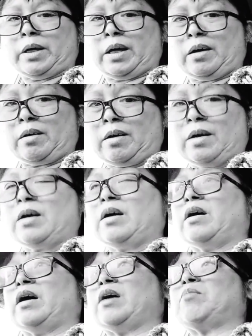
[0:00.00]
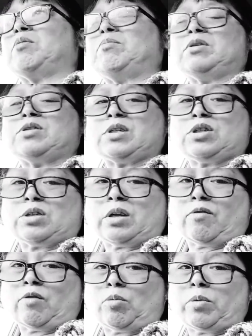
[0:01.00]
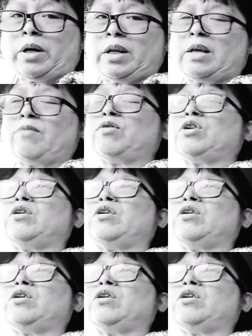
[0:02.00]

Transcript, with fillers: playing. I am a musician, everyone. If you